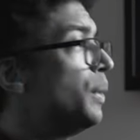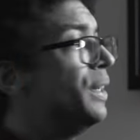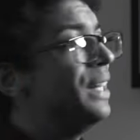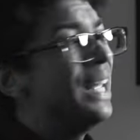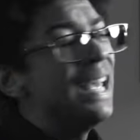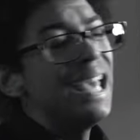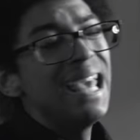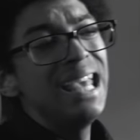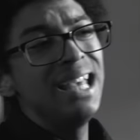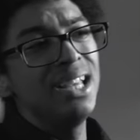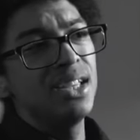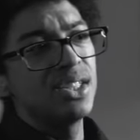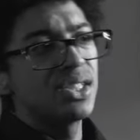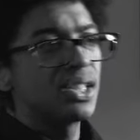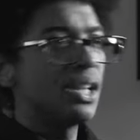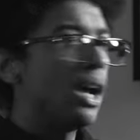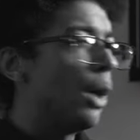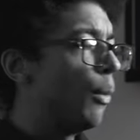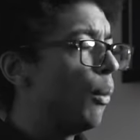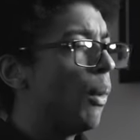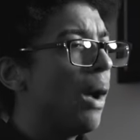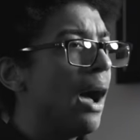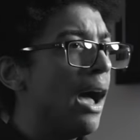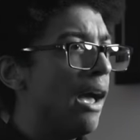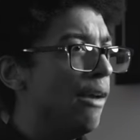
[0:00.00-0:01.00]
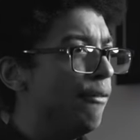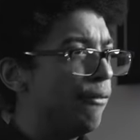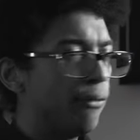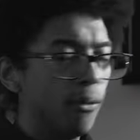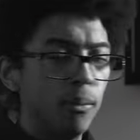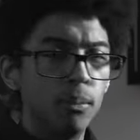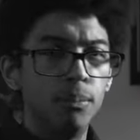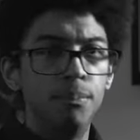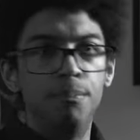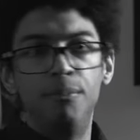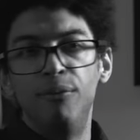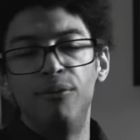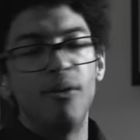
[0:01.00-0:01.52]
when the inks arrive
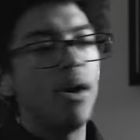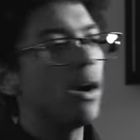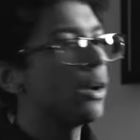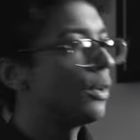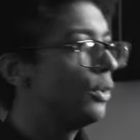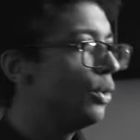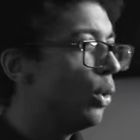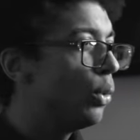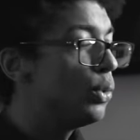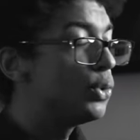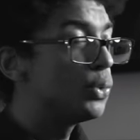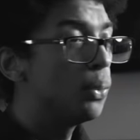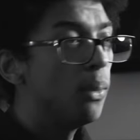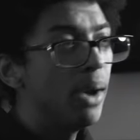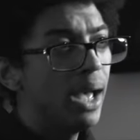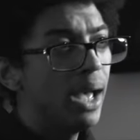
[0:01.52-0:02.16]
from fuck knows